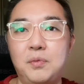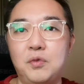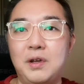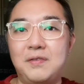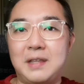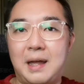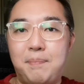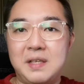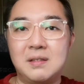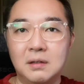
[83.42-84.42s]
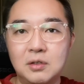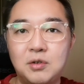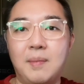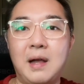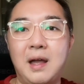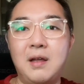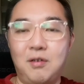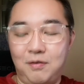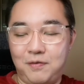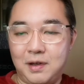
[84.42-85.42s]
with that pistol grip kind
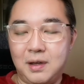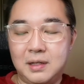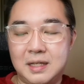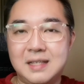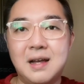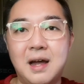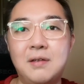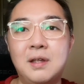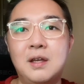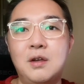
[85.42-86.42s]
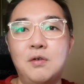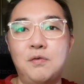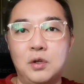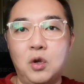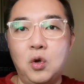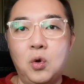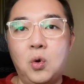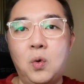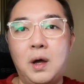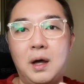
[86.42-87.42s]
of design for the
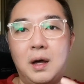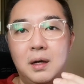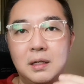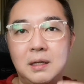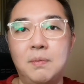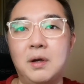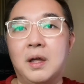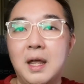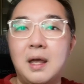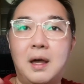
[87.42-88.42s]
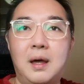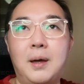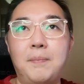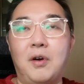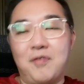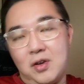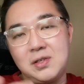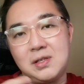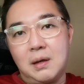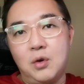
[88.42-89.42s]
whole gimbal. Of
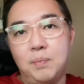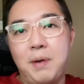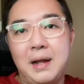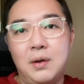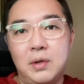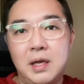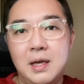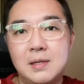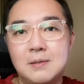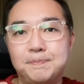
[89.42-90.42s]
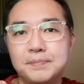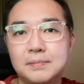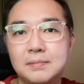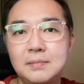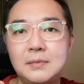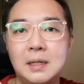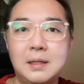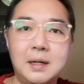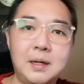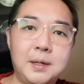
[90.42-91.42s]
course, the good part is
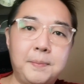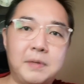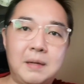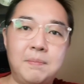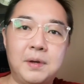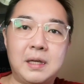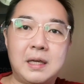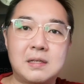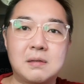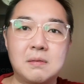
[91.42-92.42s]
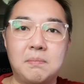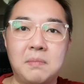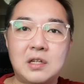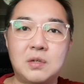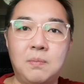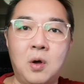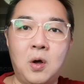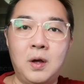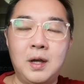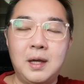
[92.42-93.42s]
the gimbal is much more